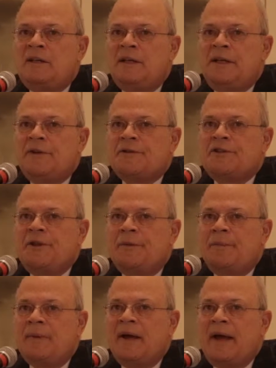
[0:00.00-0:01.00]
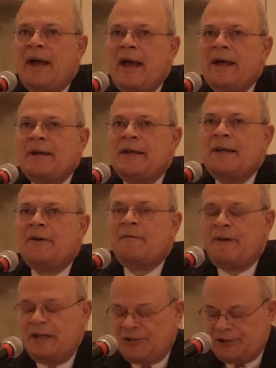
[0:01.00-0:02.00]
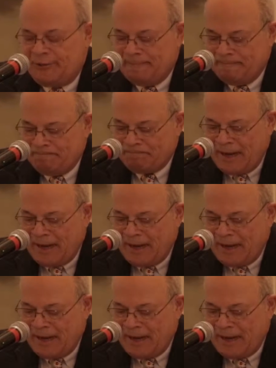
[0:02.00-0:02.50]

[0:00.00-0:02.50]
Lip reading: leadership and innovation.